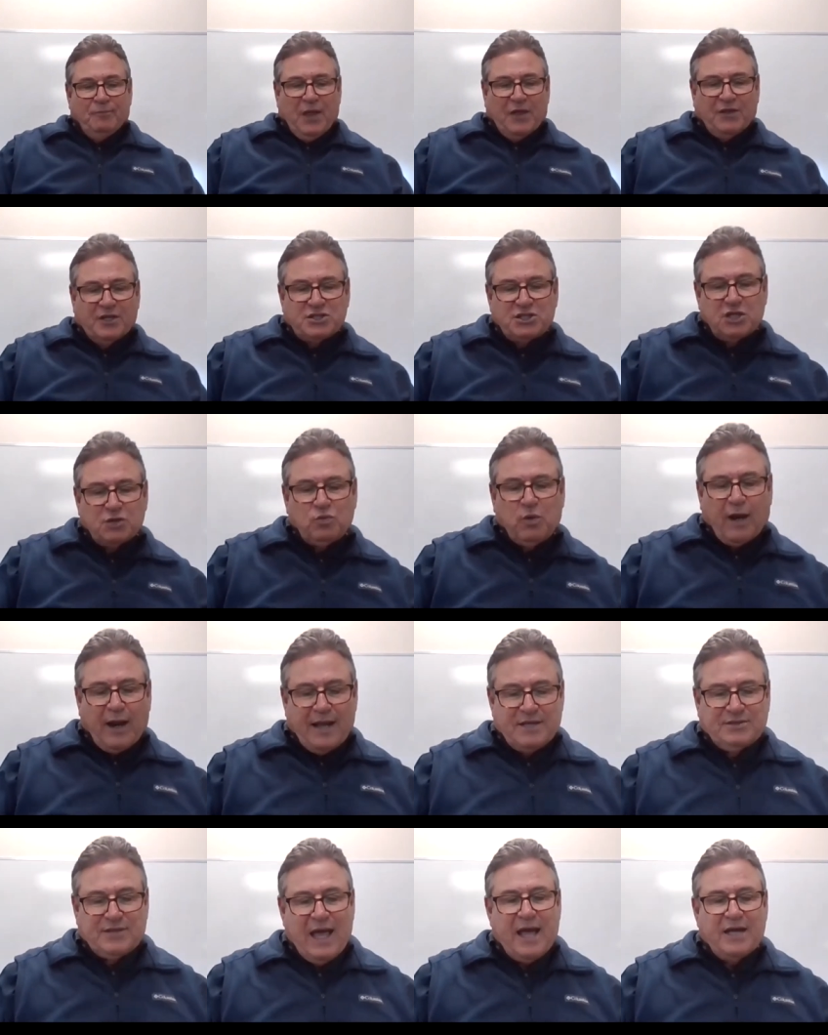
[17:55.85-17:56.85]
And this is what
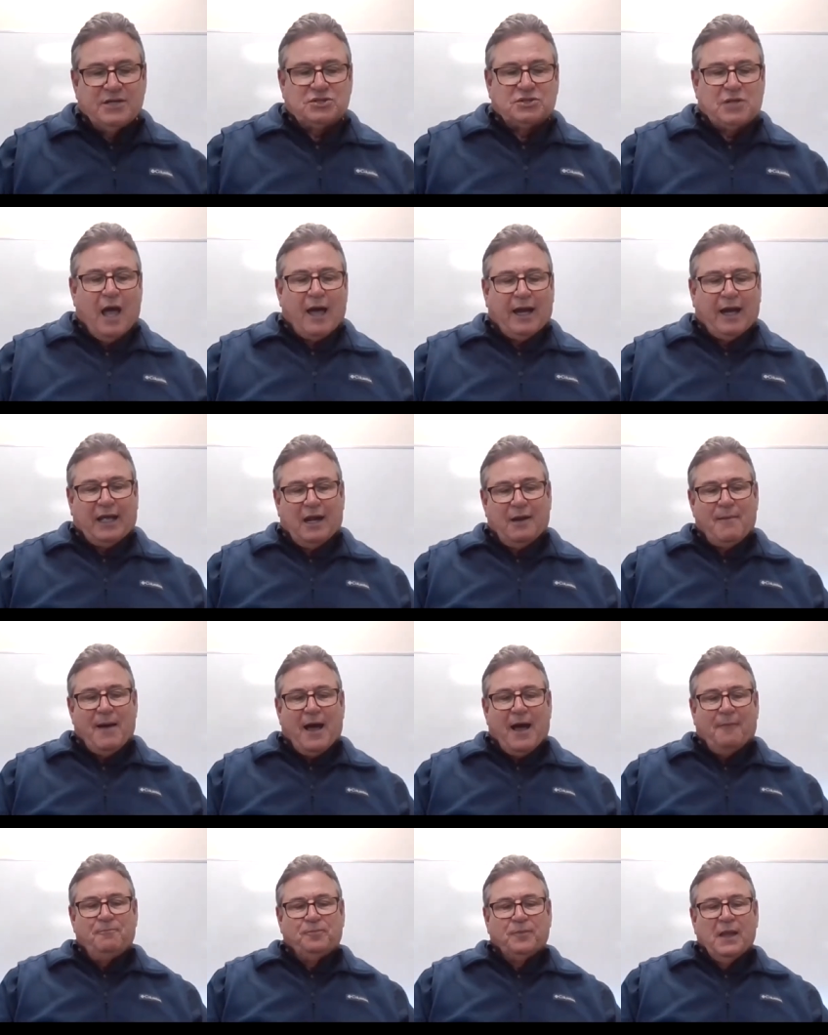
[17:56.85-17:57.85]
Isaiah is talking
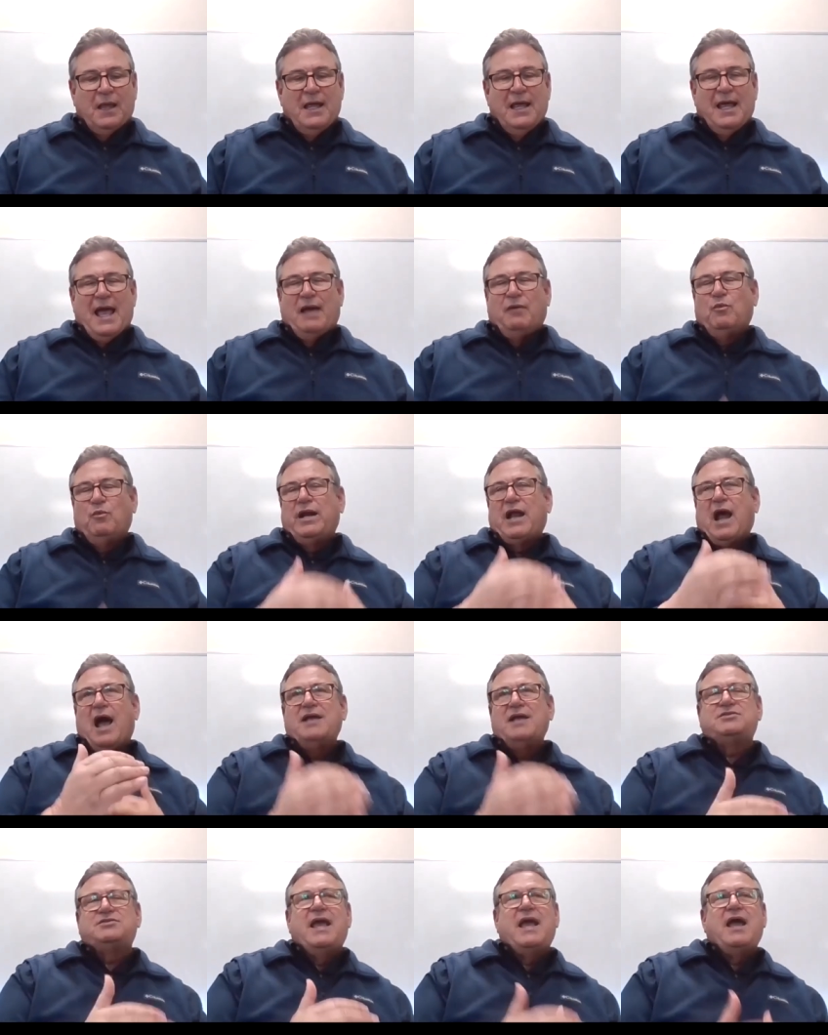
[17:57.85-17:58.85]
about and when
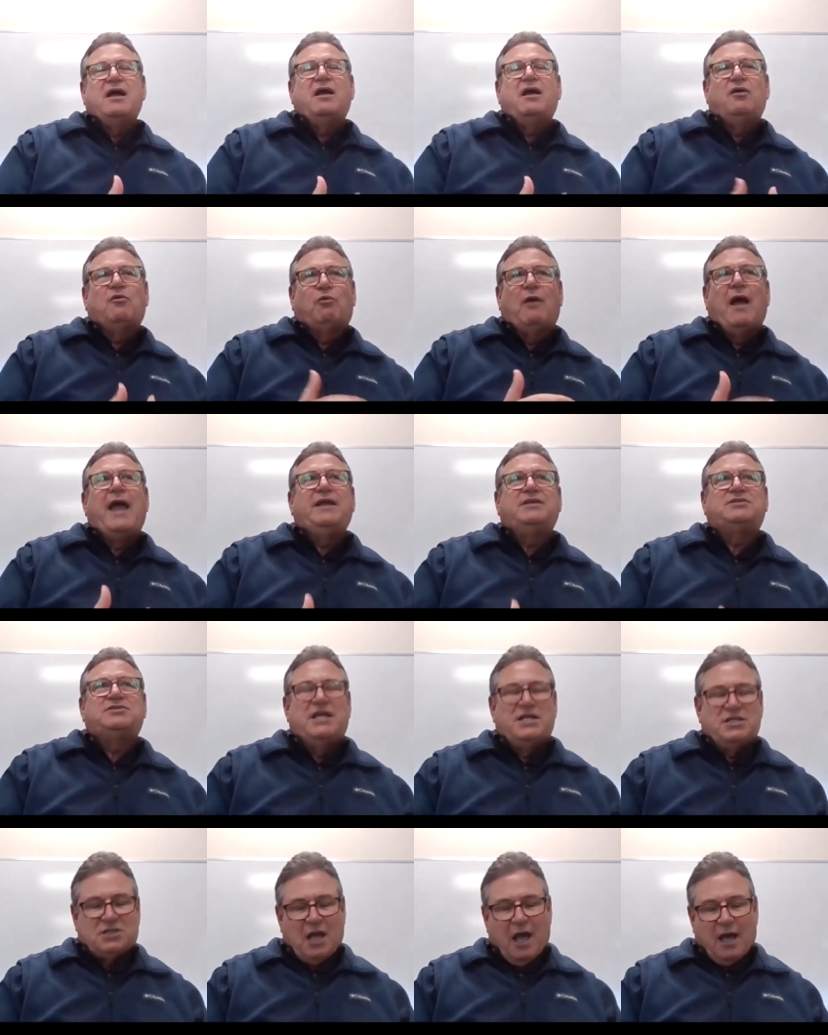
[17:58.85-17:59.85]
Isaiah writes,
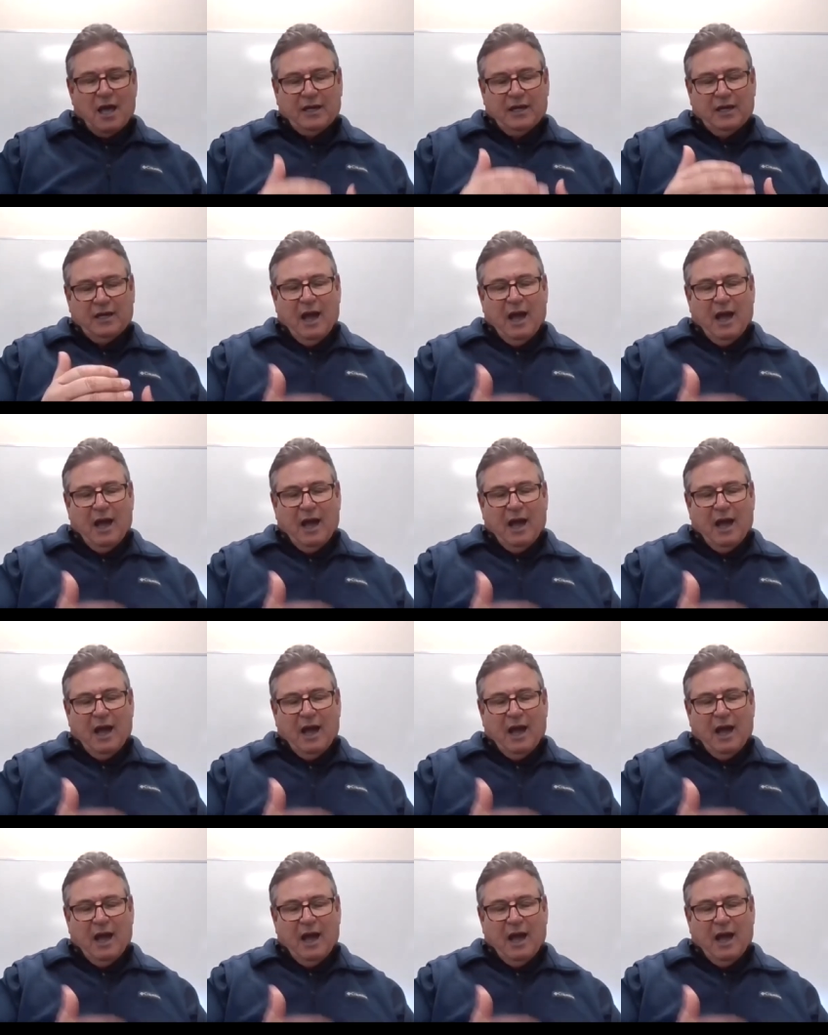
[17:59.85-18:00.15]
he's talking,